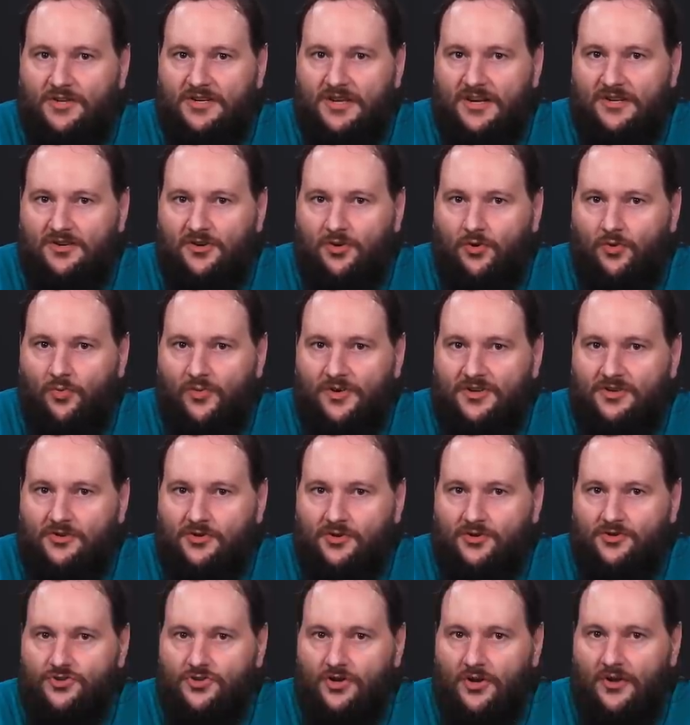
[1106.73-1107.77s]
technical
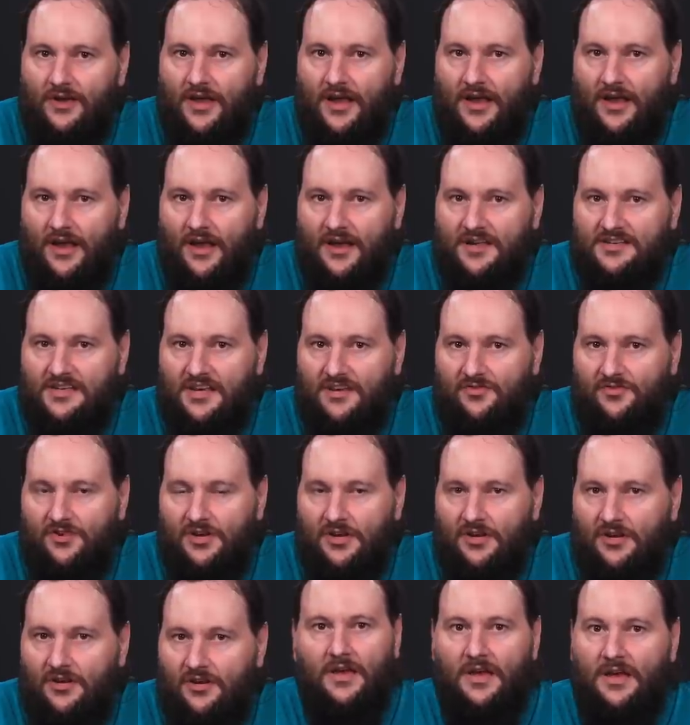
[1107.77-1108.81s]
research on AI
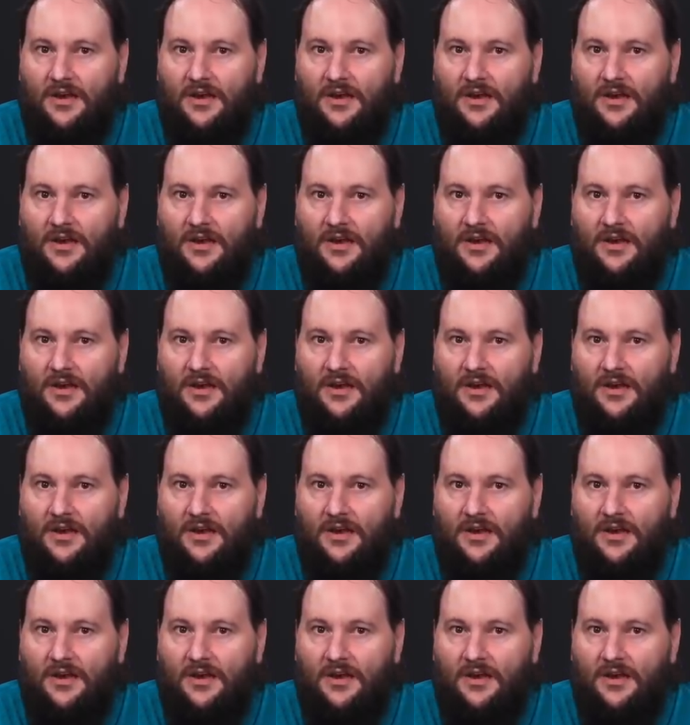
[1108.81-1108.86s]
safety.